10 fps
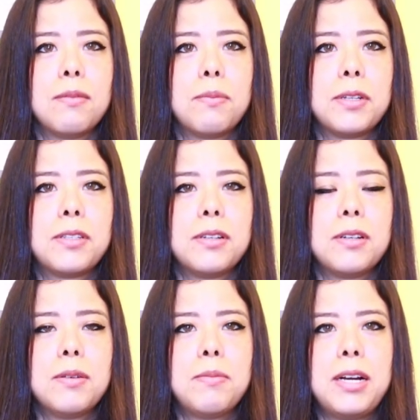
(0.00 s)
But
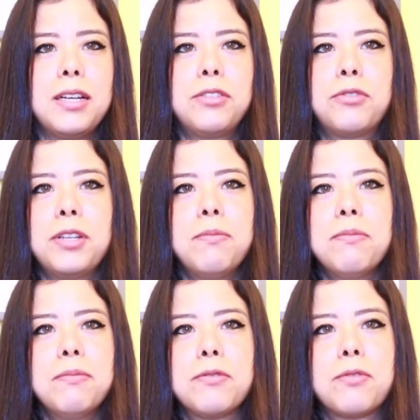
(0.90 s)
uh, my
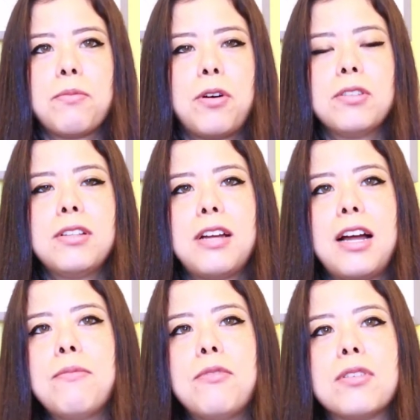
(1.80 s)
dreams from all the
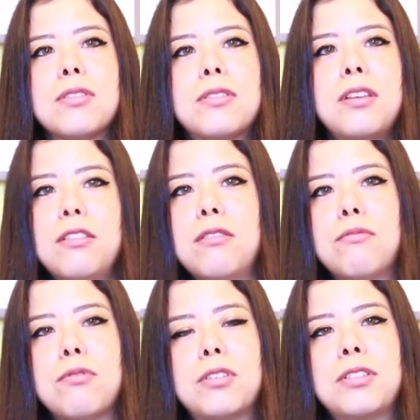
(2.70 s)
time was seeing the
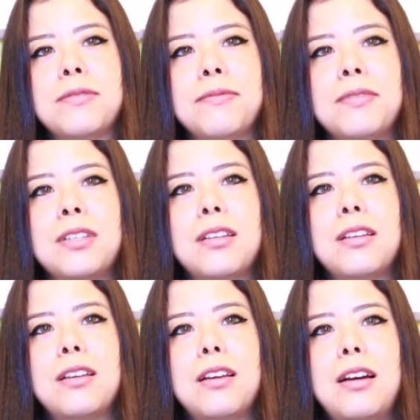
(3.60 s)
world.
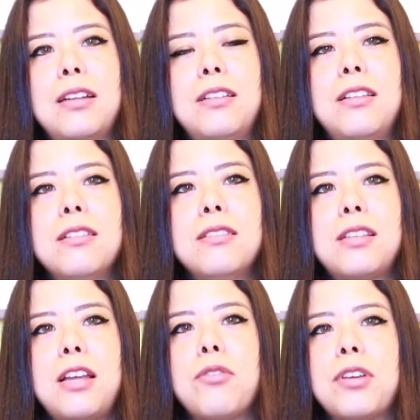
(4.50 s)
I didn't
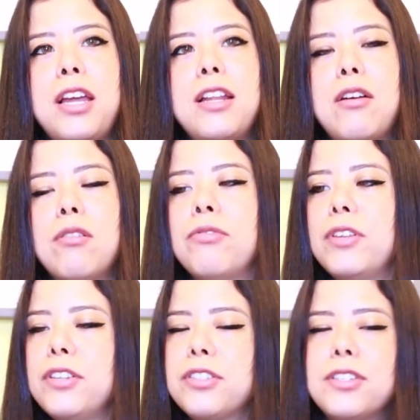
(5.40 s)
said okay now I
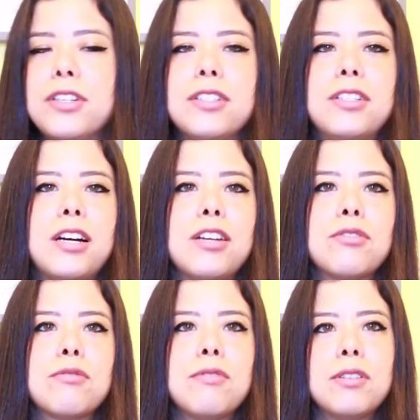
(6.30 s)
finished the, the high
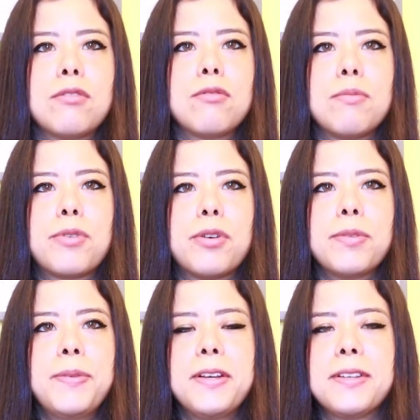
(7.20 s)
school and go
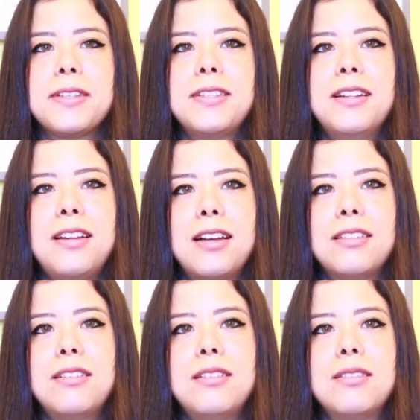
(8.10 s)
abroad because I didn't
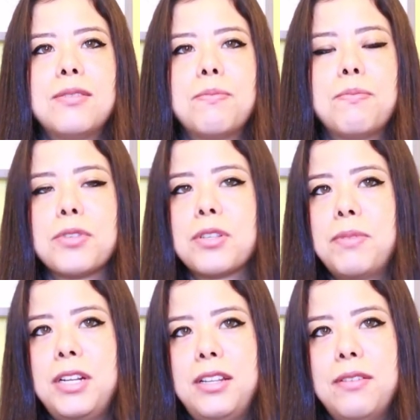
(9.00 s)
had this
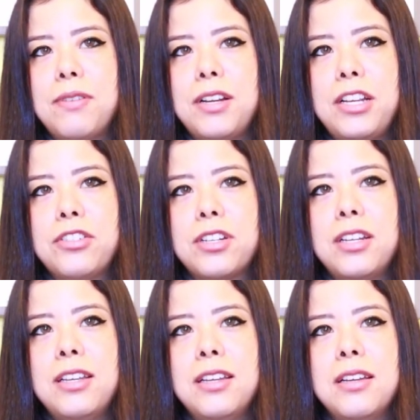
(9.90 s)
possibility
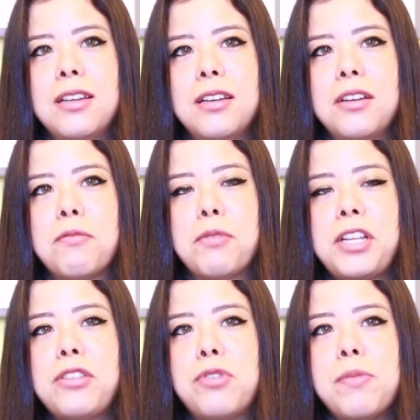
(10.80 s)
financially.
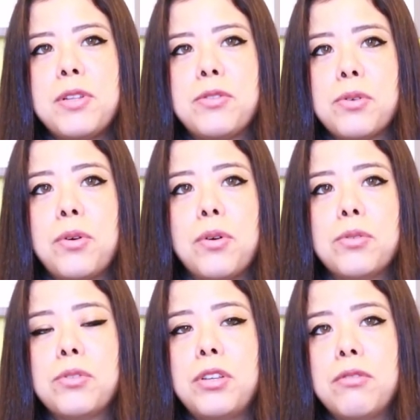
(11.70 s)
But I dreamed to
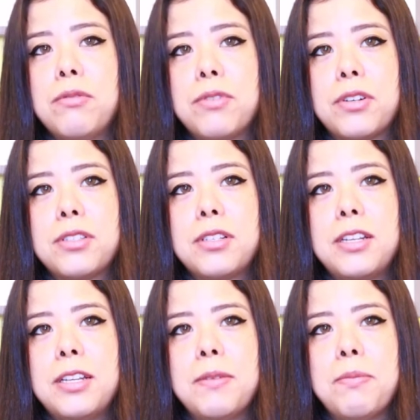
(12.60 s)
go to the
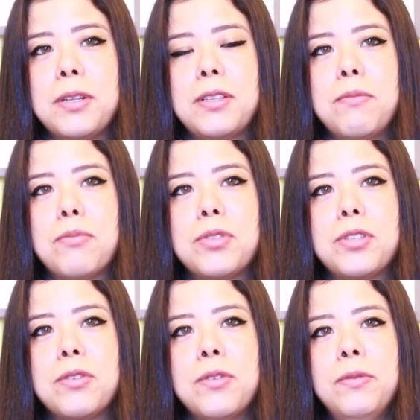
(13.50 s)
university. But in
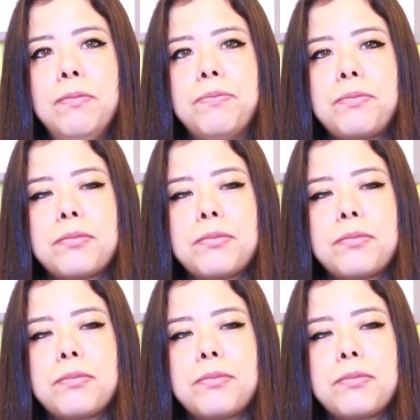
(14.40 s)
Brazil,